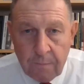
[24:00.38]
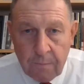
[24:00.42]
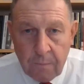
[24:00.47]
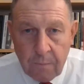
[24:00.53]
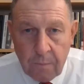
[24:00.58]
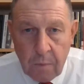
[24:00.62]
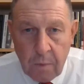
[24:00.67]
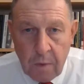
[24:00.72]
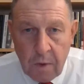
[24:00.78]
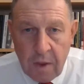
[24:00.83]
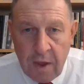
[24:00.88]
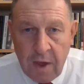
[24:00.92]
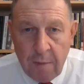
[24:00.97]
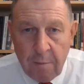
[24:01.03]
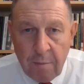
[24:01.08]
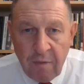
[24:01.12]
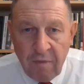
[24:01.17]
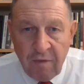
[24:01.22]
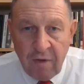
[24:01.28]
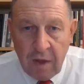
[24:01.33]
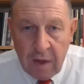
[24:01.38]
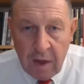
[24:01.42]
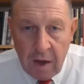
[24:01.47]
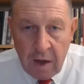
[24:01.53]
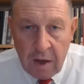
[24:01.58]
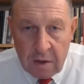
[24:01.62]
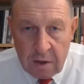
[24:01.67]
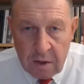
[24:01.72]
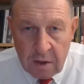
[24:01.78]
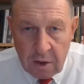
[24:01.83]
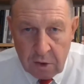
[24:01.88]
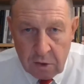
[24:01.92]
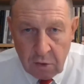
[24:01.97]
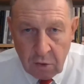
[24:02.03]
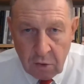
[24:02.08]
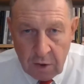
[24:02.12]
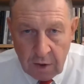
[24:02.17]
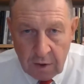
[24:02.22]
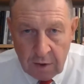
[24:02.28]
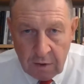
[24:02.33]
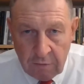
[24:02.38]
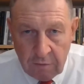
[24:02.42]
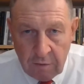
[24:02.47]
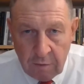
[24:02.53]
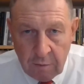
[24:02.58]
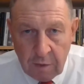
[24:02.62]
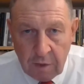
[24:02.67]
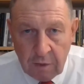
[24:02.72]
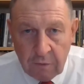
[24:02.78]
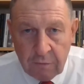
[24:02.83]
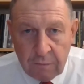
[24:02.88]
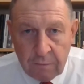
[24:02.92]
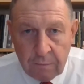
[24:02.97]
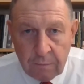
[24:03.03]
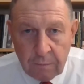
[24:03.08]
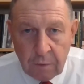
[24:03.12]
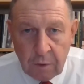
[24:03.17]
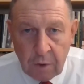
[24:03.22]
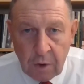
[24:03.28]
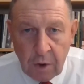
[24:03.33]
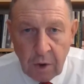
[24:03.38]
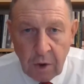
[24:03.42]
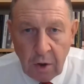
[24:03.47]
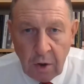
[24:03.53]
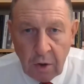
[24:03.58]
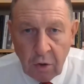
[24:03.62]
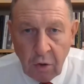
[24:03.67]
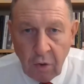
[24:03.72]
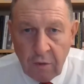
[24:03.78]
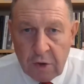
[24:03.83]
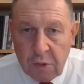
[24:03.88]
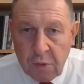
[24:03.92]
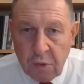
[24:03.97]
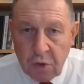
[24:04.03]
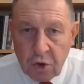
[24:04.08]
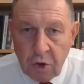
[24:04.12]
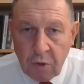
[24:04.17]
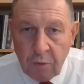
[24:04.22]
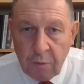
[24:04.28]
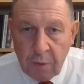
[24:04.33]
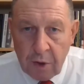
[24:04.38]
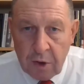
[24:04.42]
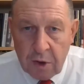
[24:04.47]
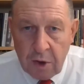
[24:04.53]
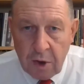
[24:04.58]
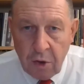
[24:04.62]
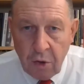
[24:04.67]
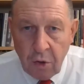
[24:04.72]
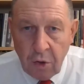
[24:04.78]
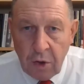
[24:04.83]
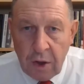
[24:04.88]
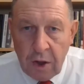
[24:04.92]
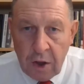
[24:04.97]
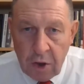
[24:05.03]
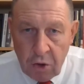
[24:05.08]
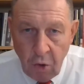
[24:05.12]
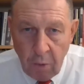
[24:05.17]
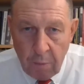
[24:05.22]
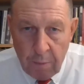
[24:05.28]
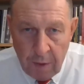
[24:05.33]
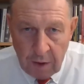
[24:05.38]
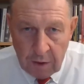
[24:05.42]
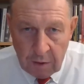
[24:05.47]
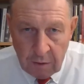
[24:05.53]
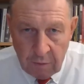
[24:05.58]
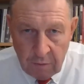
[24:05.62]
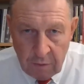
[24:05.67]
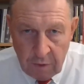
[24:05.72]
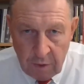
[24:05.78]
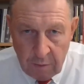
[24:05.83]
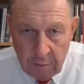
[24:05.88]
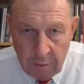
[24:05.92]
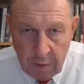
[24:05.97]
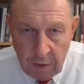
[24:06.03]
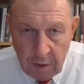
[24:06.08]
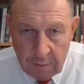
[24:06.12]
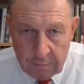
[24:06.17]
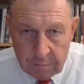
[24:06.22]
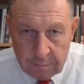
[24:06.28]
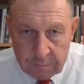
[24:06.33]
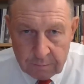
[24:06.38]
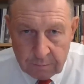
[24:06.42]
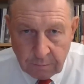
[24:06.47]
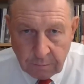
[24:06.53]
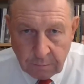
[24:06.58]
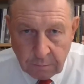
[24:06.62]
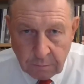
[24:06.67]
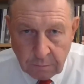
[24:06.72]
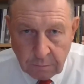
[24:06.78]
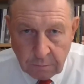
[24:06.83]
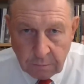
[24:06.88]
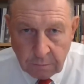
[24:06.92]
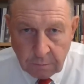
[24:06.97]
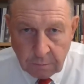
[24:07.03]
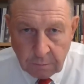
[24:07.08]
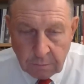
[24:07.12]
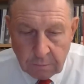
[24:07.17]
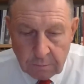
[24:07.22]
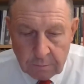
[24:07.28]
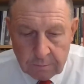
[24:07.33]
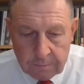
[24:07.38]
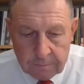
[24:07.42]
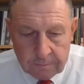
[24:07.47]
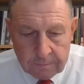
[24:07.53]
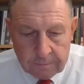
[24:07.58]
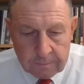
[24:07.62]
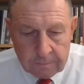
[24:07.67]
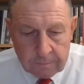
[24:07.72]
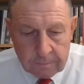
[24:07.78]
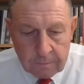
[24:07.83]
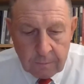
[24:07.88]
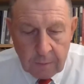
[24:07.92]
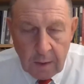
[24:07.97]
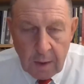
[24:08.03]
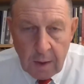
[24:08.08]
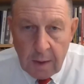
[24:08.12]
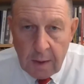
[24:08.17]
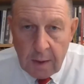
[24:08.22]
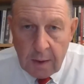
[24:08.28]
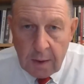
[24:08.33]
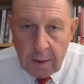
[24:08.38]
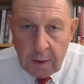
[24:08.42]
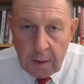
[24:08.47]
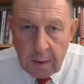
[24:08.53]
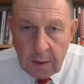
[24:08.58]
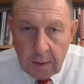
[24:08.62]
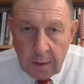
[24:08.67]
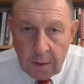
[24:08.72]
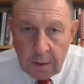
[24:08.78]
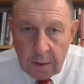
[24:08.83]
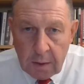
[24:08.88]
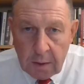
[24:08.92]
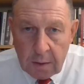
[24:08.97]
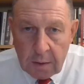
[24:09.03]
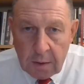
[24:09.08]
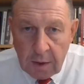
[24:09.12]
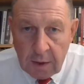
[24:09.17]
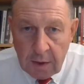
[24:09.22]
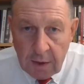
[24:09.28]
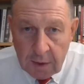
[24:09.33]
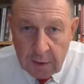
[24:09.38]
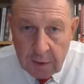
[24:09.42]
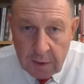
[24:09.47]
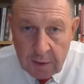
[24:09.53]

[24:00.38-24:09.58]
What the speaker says: thesis: the role of Trump's predecessor, the Obama administration. During this period, there were 53 military conflicts.